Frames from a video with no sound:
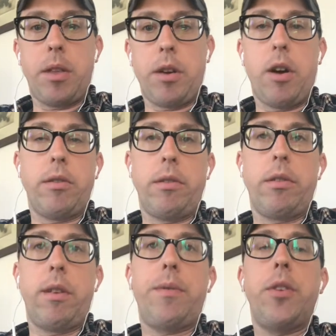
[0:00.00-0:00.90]
the garden
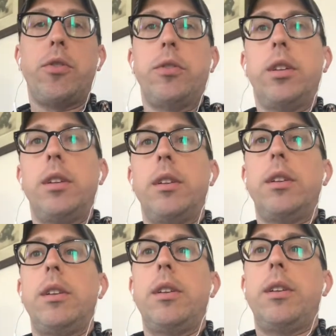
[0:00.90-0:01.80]
official.
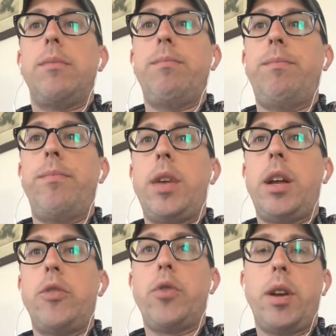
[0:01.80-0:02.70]
And
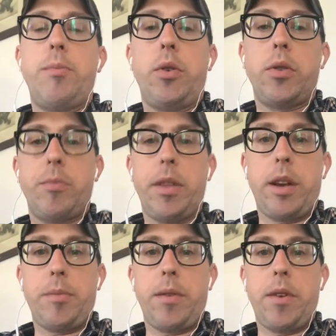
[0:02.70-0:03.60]
I'll try and post some of that
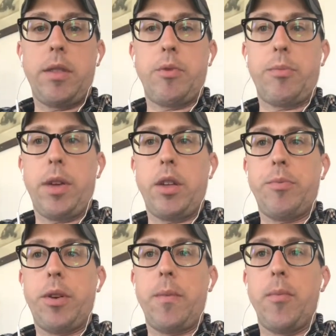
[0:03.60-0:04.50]
on my Facebook page.
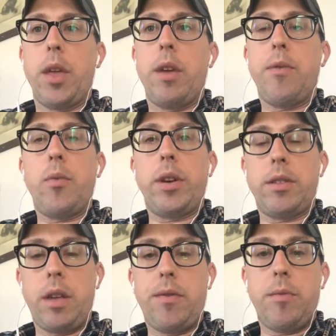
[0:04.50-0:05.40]
But if you want to
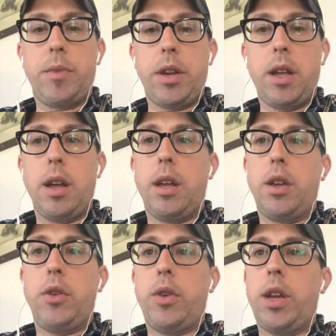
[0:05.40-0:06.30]
save some money,
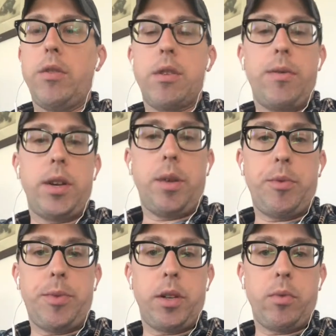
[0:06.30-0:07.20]
you get yourself a couple
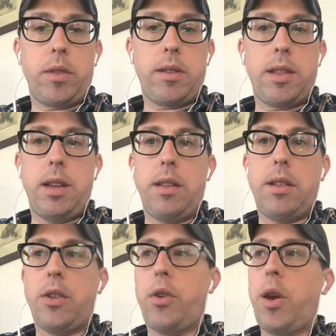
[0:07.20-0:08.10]
bucks worth of seeds,
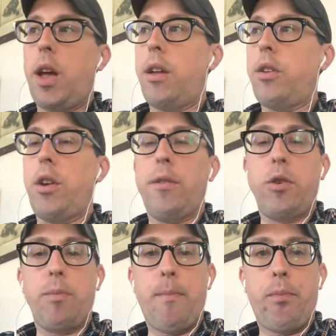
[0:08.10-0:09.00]
and
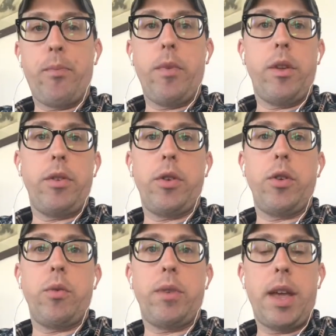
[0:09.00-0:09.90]

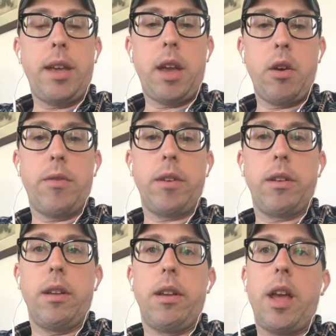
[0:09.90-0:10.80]
you take care of it,
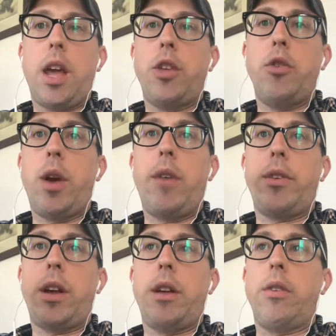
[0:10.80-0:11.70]
and you have
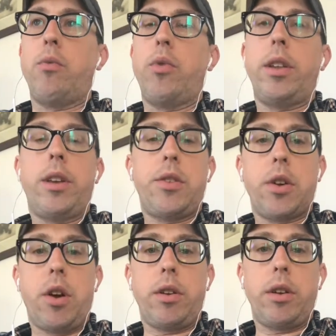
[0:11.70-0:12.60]
a really nice
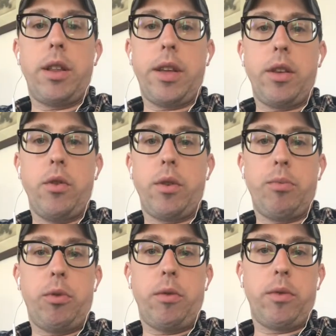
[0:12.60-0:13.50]
garden that you could
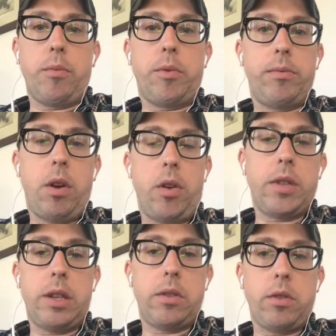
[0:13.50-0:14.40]
pull from all
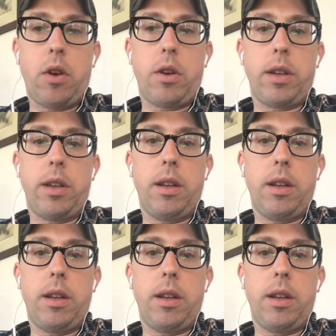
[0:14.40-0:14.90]
season long.